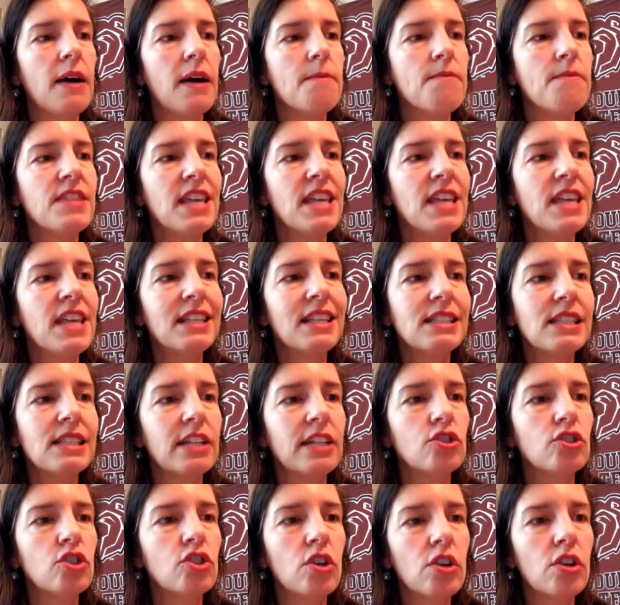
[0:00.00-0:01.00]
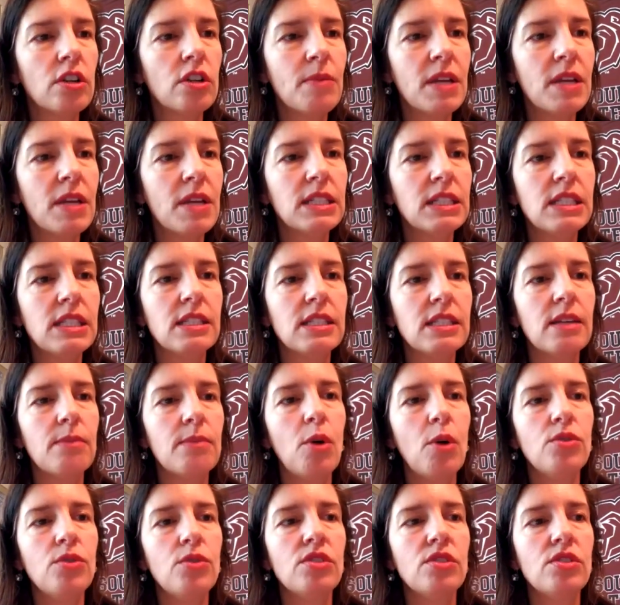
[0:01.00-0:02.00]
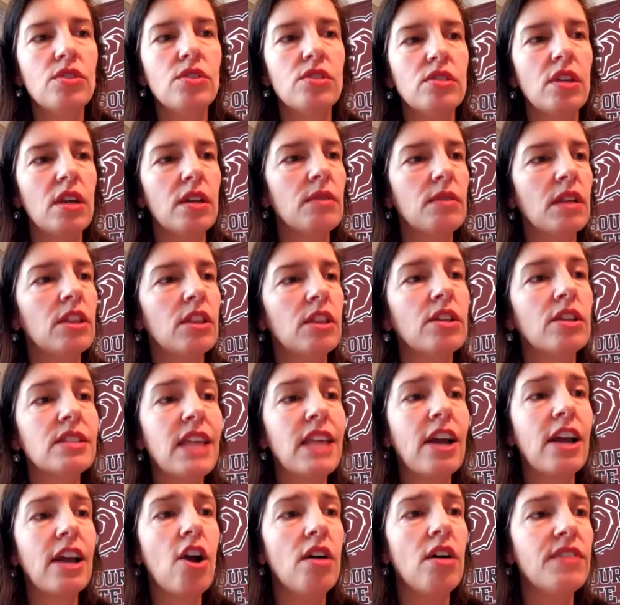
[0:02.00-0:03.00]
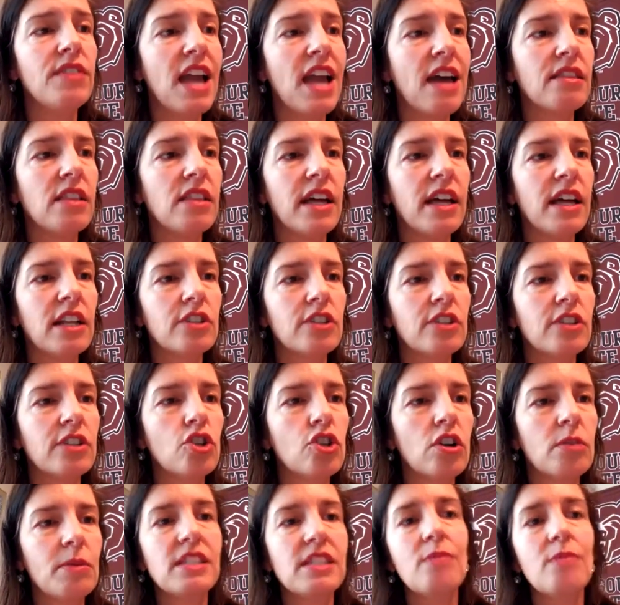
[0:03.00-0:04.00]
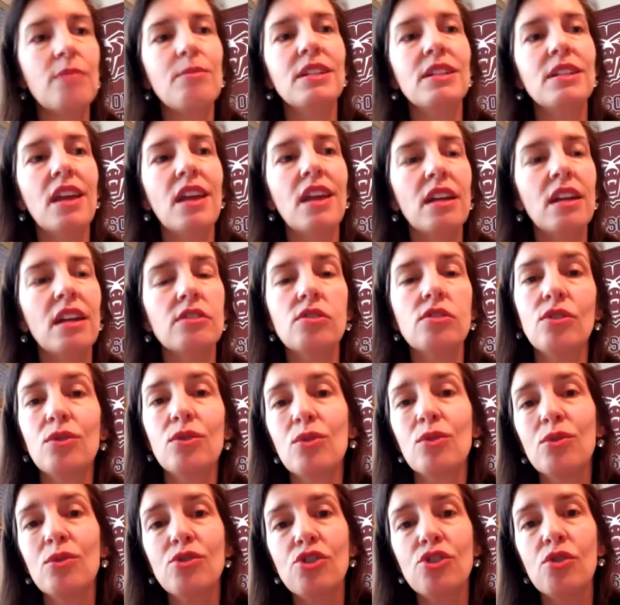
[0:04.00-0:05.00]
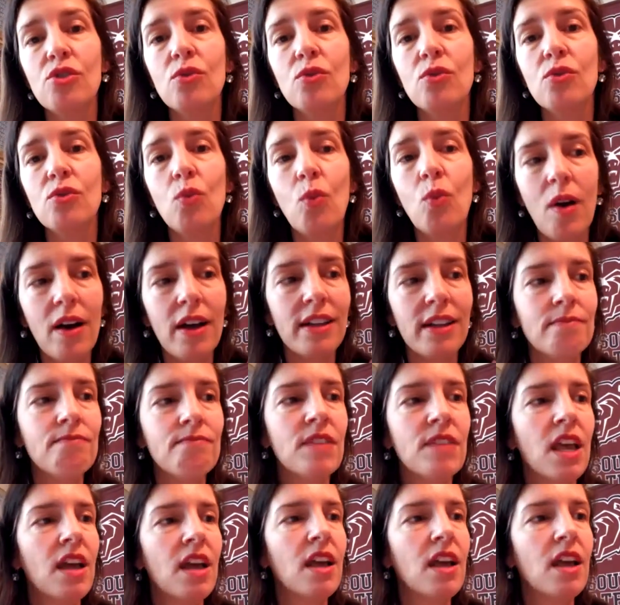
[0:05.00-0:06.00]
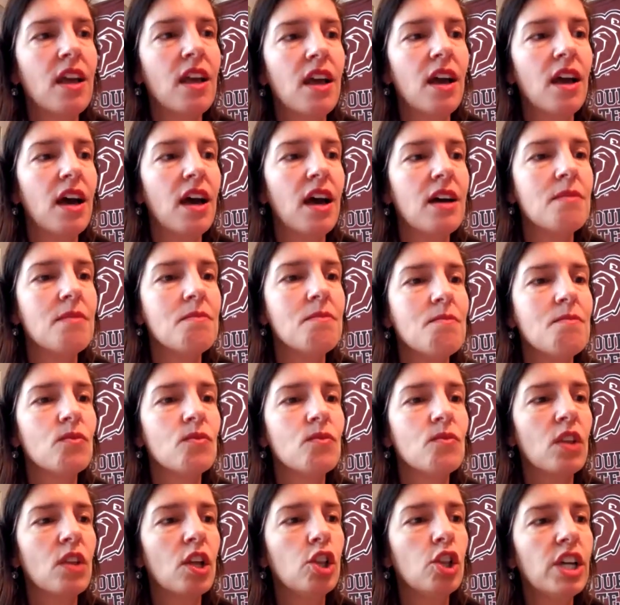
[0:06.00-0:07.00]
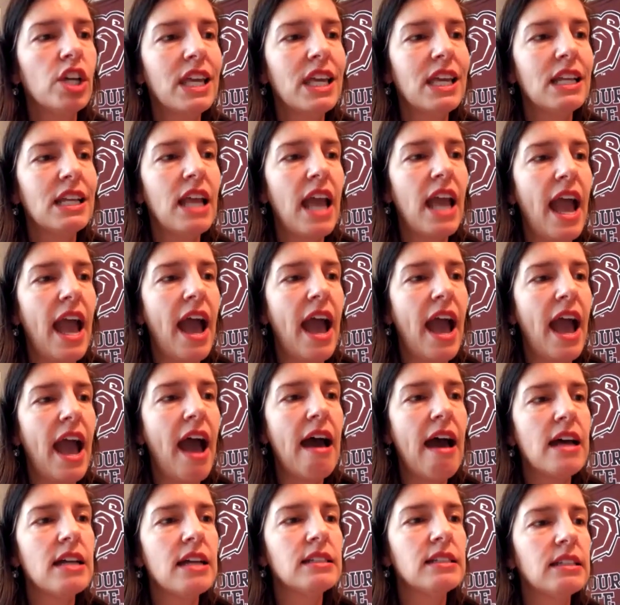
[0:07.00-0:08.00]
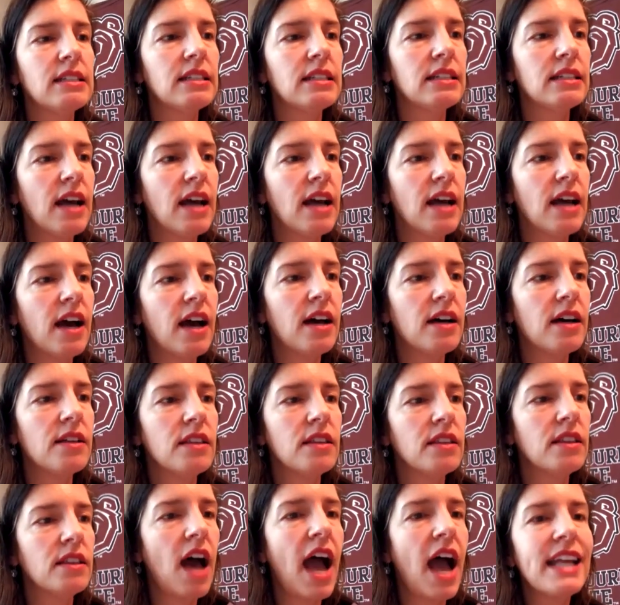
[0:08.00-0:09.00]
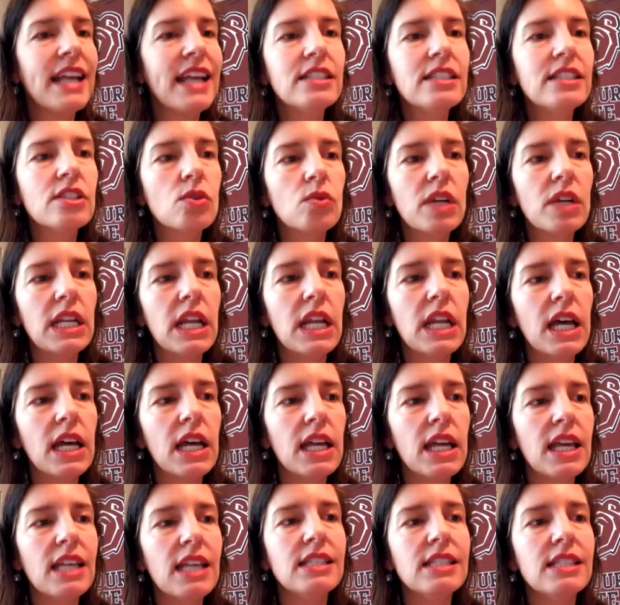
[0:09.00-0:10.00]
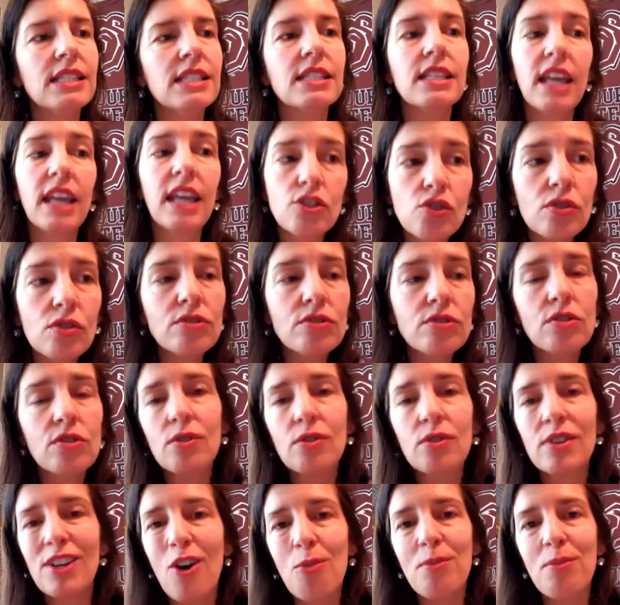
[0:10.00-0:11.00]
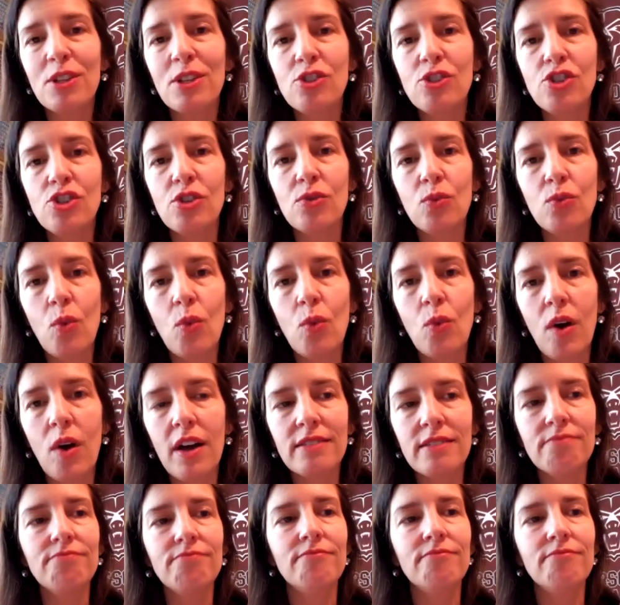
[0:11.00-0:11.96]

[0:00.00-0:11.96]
Things like tournaments, it looks like all the athletic tournaments have been canceled through June 1. Looking at Ice Arena is scheduled to reopen June 1.